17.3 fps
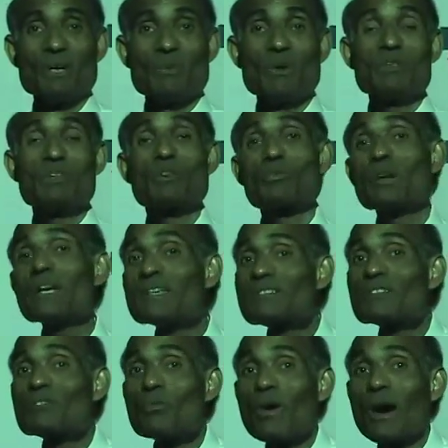But the
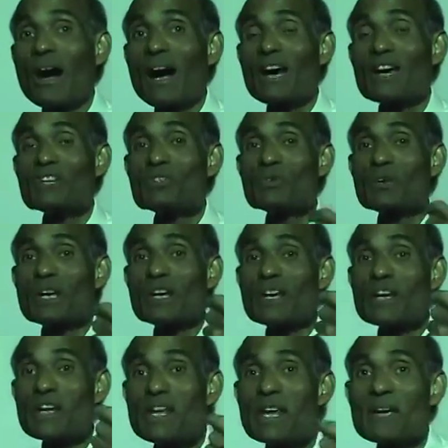reason why you
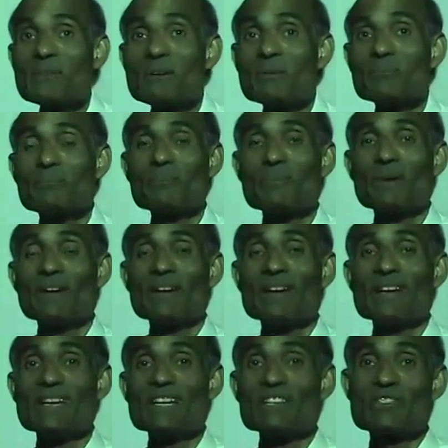can hear them
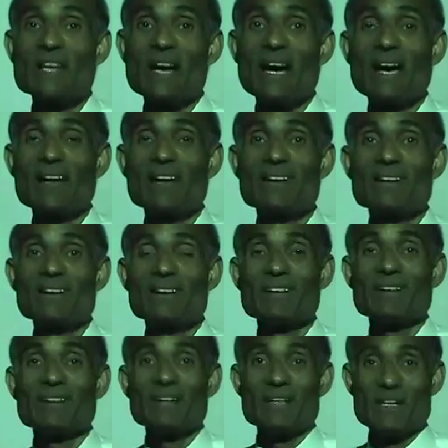is that
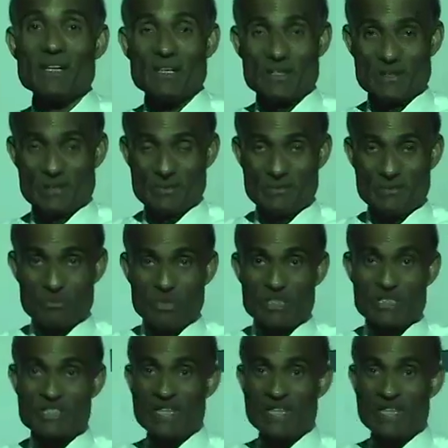the